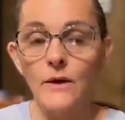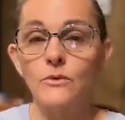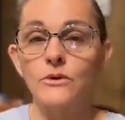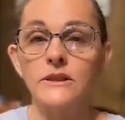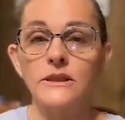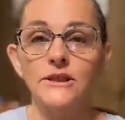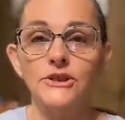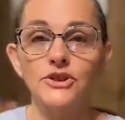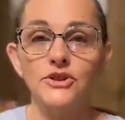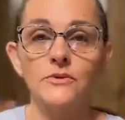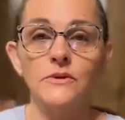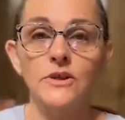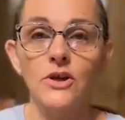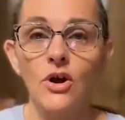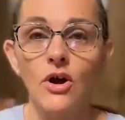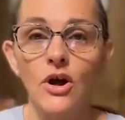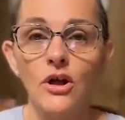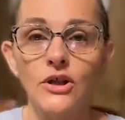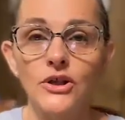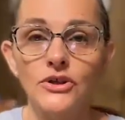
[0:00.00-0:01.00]
that will lead you
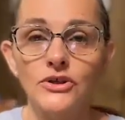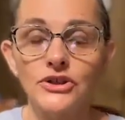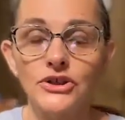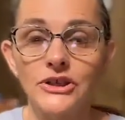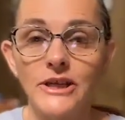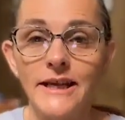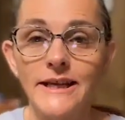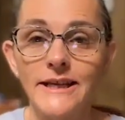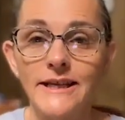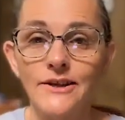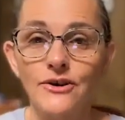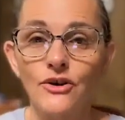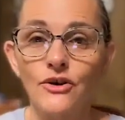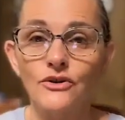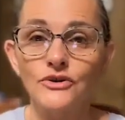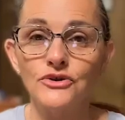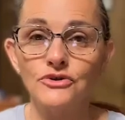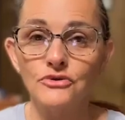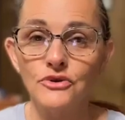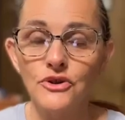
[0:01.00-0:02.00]
into all understanding and
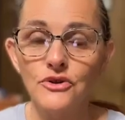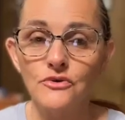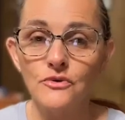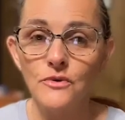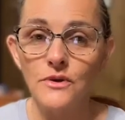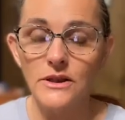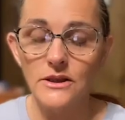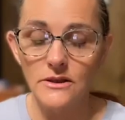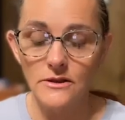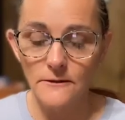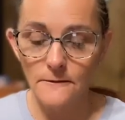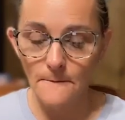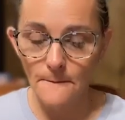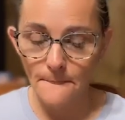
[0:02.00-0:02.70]
all truth.